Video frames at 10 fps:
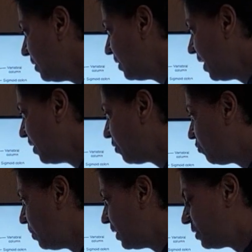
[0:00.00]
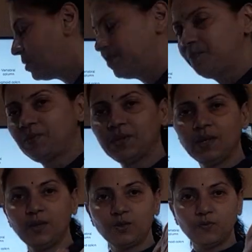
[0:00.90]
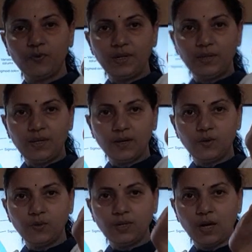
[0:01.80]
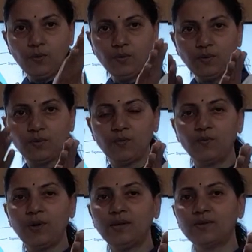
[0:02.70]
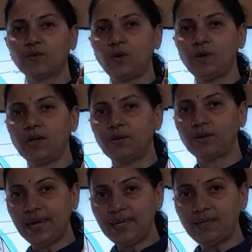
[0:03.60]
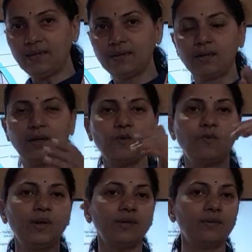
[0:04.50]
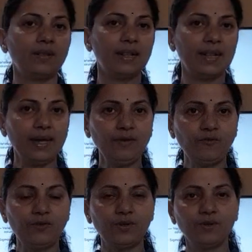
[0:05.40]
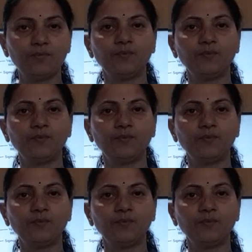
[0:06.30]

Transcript: neck of bladder. So when they go down, one is called the right, one is left